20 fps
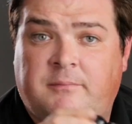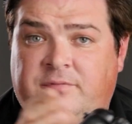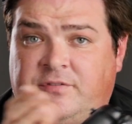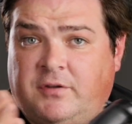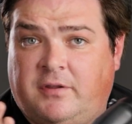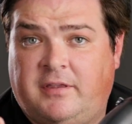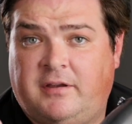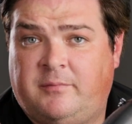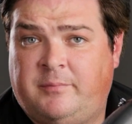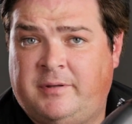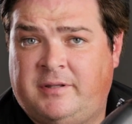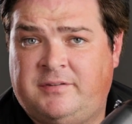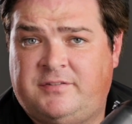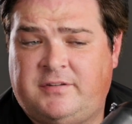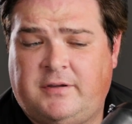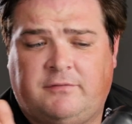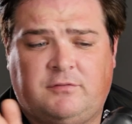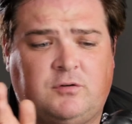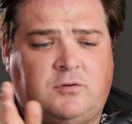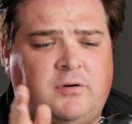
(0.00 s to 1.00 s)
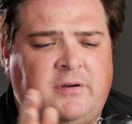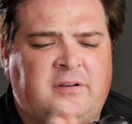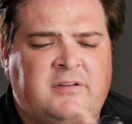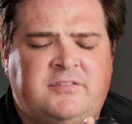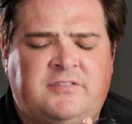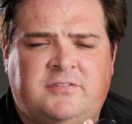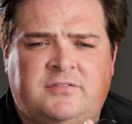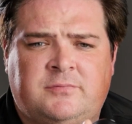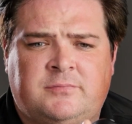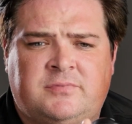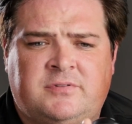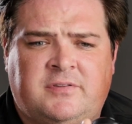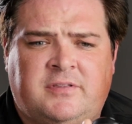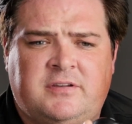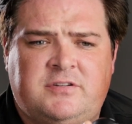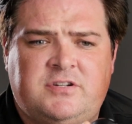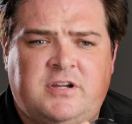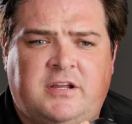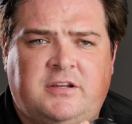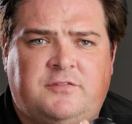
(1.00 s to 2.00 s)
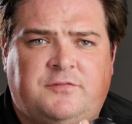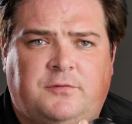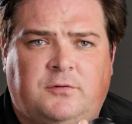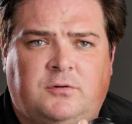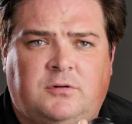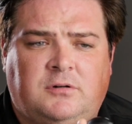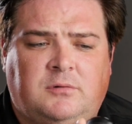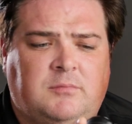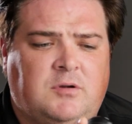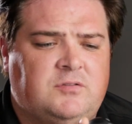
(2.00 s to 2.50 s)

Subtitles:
So there have been several criticisms of the GH4,